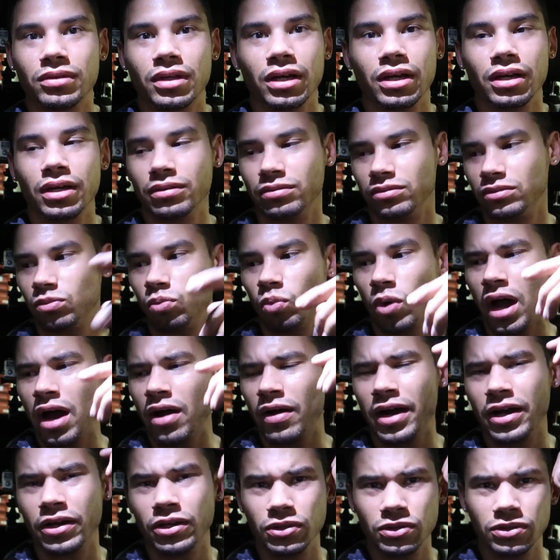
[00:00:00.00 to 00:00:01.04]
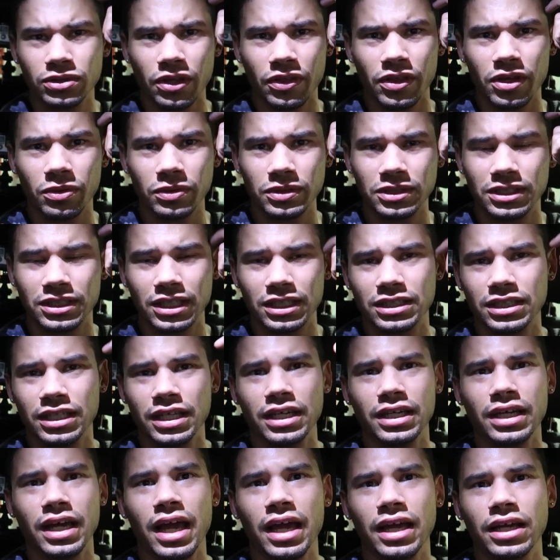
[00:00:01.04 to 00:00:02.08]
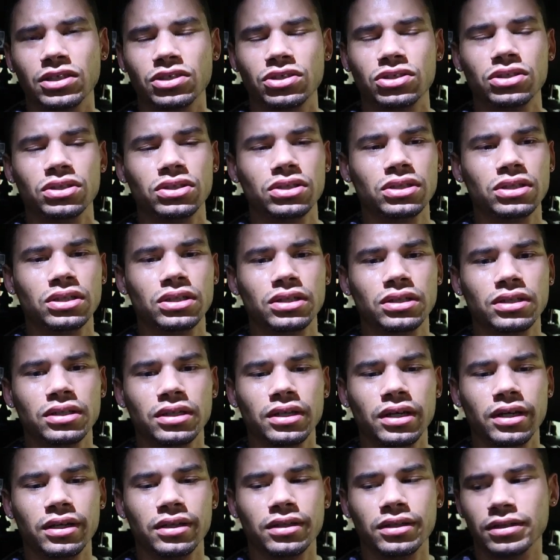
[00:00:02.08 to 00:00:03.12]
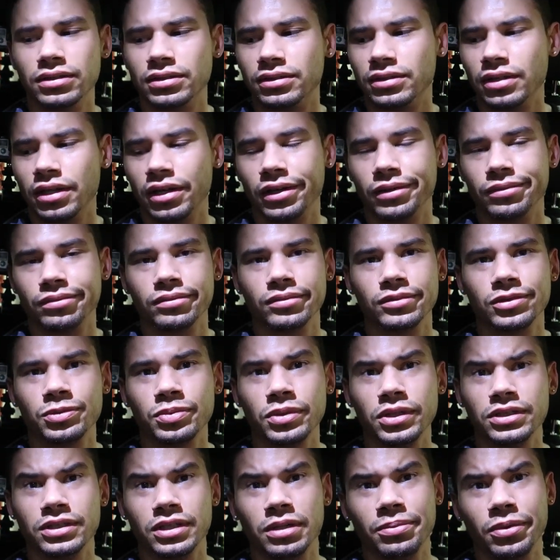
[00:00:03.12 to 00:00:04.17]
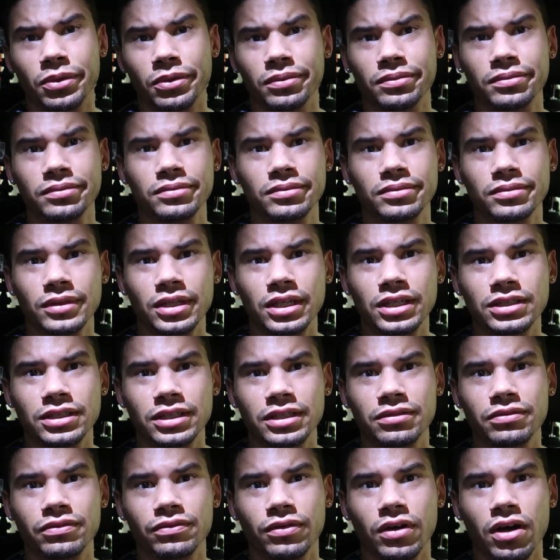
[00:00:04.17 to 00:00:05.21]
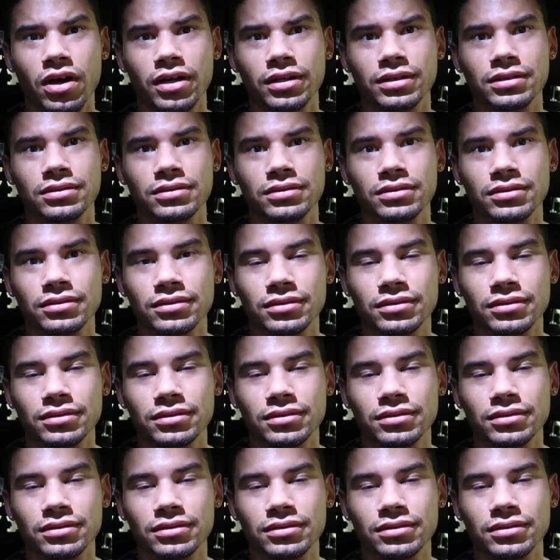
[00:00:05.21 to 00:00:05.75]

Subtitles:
The wire I used, I think, was 16 gauge, and it's pretty simple. Easy, fun.